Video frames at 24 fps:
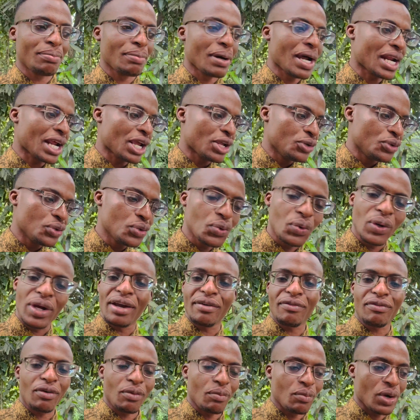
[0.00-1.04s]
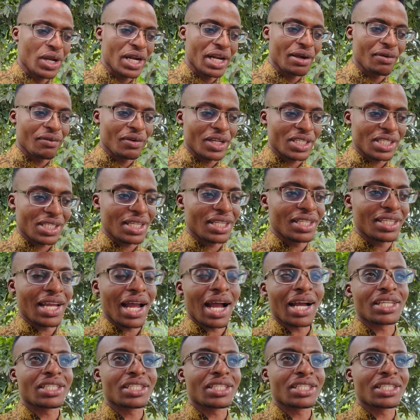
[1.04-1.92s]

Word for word: but I knew her from when I was still young.